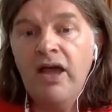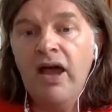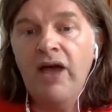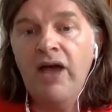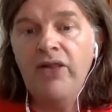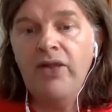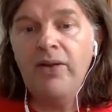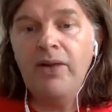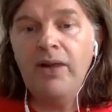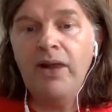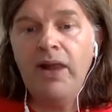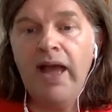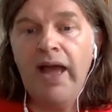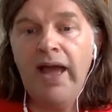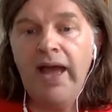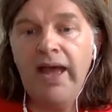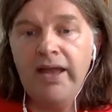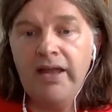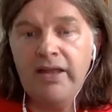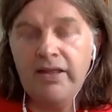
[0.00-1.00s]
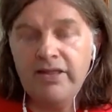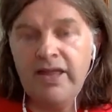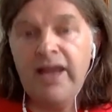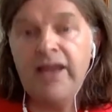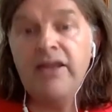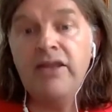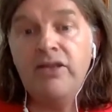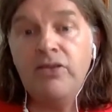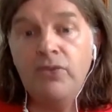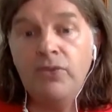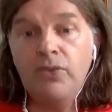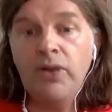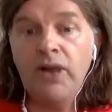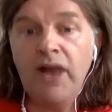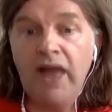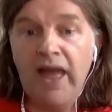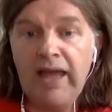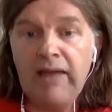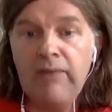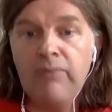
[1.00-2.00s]
And then
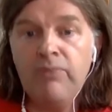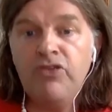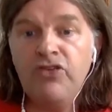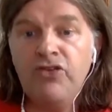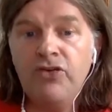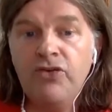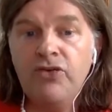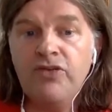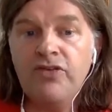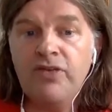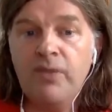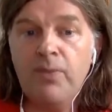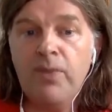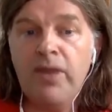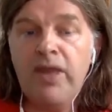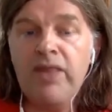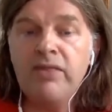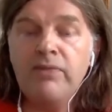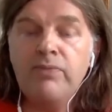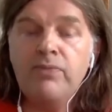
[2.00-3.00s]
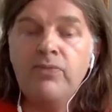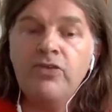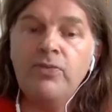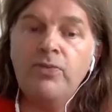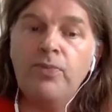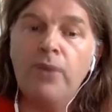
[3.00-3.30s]
we'll aim to submit them to